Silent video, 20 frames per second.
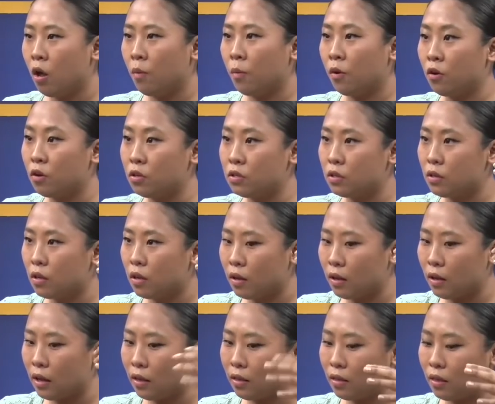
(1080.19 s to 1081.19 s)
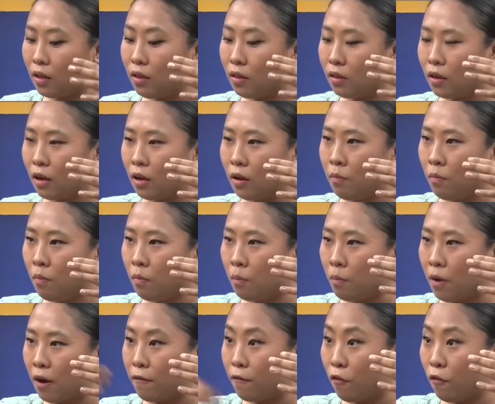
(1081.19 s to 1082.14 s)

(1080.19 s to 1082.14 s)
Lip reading: because at that time, my